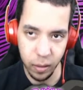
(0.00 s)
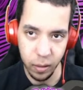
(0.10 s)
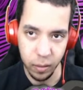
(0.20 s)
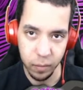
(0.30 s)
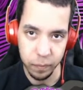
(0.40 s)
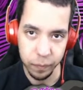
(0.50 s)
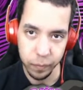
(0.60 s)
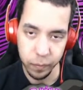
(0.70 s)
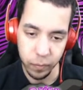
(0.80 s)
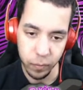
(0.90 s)

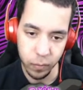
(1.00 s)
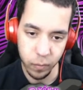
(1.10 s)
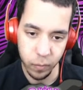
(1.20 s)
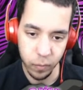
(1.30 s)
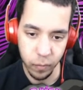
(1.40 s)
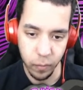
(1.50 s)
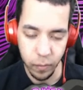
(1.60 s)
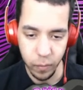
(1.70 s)
[no speech]